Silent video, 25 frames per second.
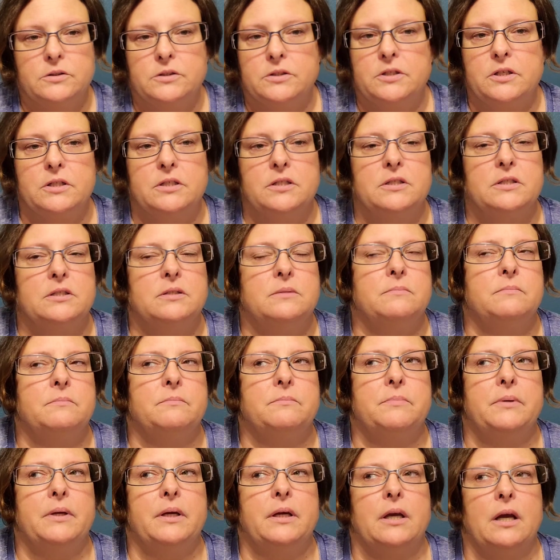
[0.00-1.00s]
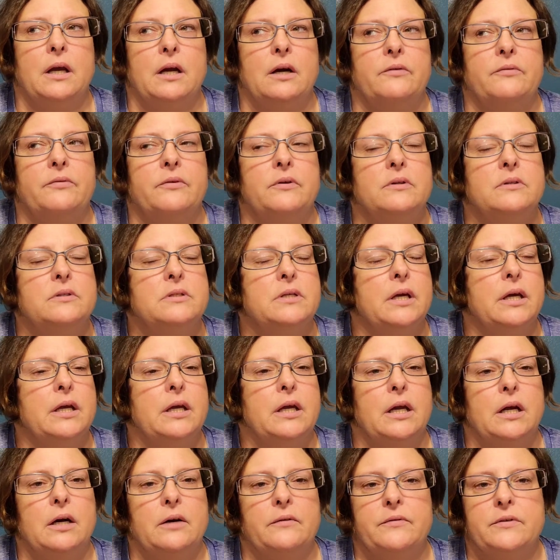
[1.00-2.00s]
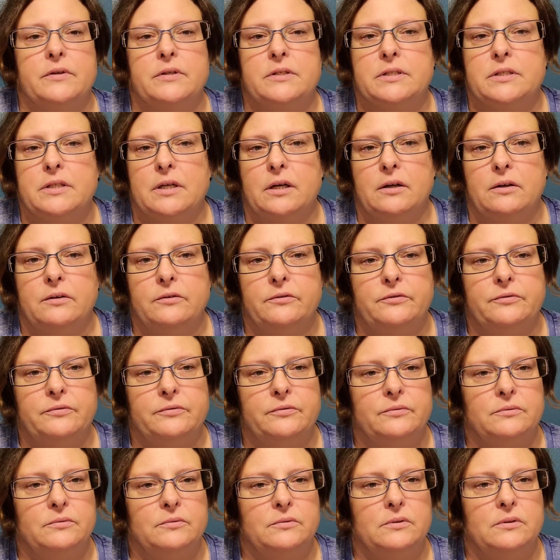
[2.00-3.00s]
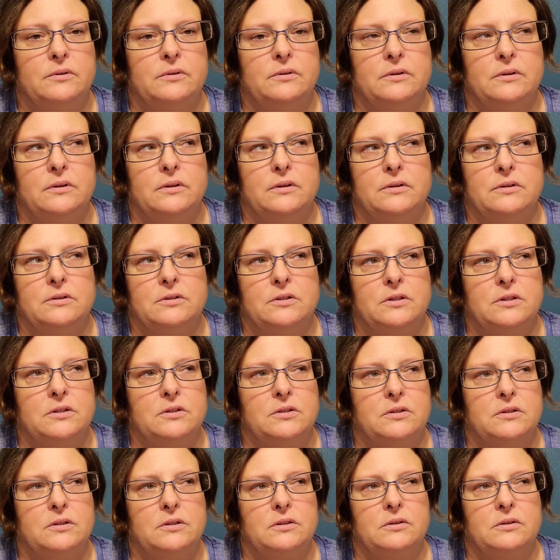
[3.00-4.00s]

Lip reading: just be careful and take care of yourself. Just